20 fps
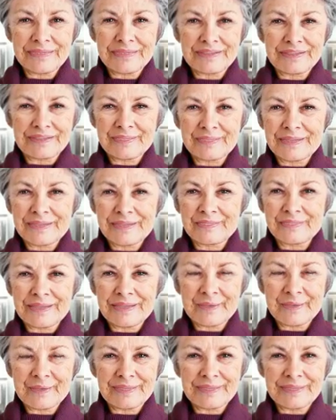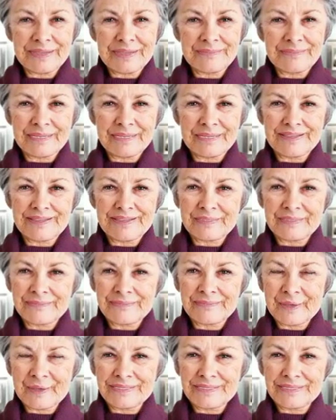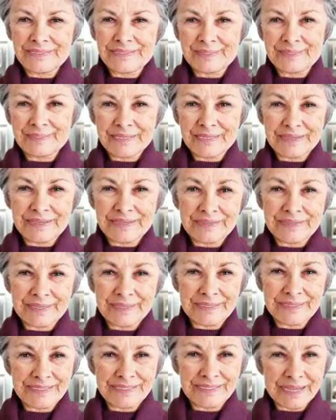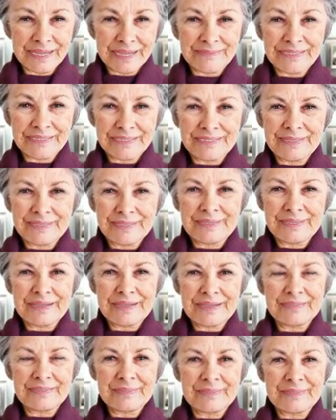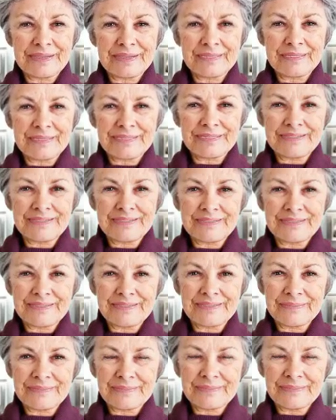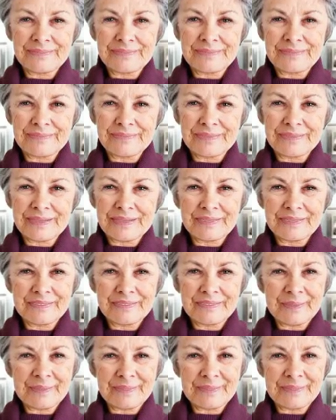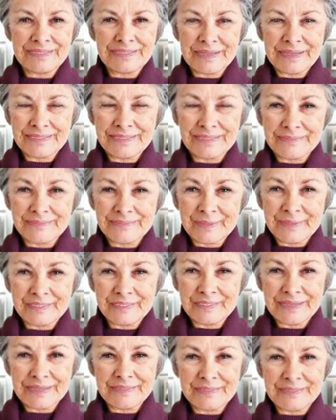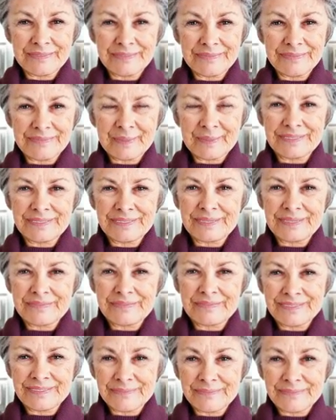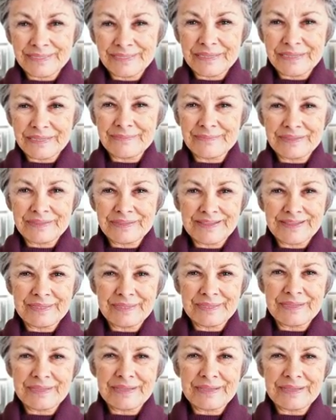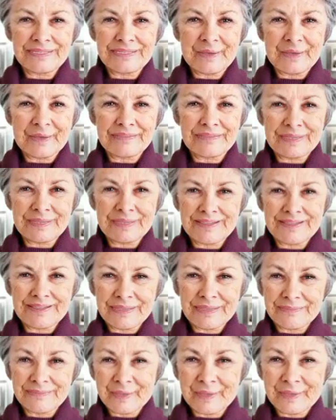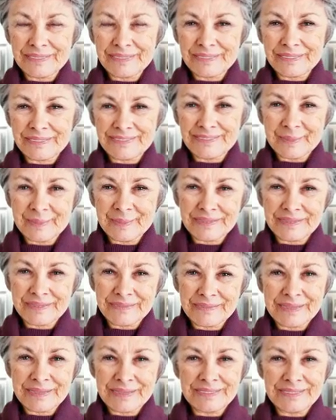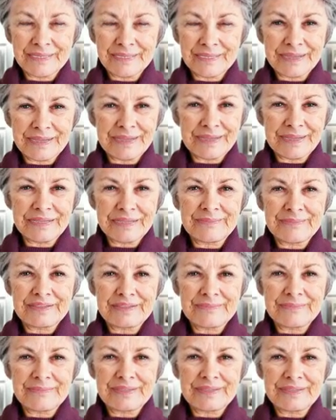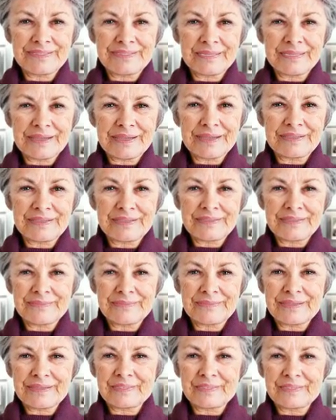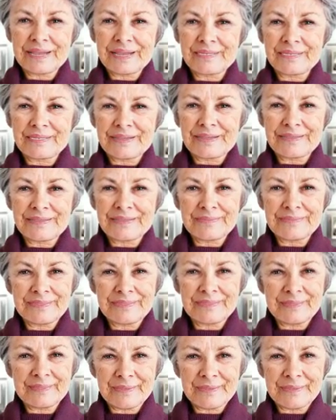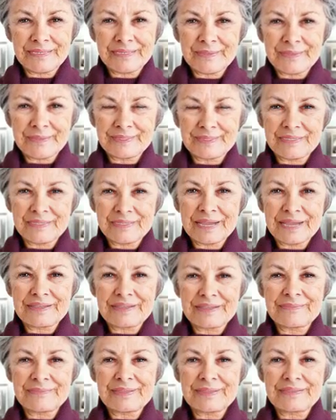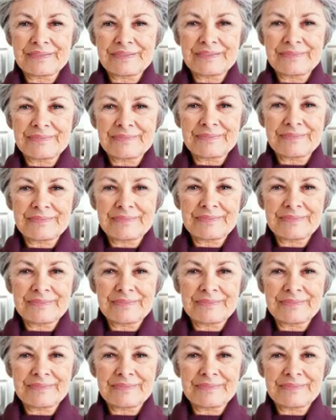Other changes are happening in your body during the third trimester that you can't see. As your due date approaches, your cervix becomes thinner and softer in a process called effacing that helps the birth canal, vagina, to open during childbirth.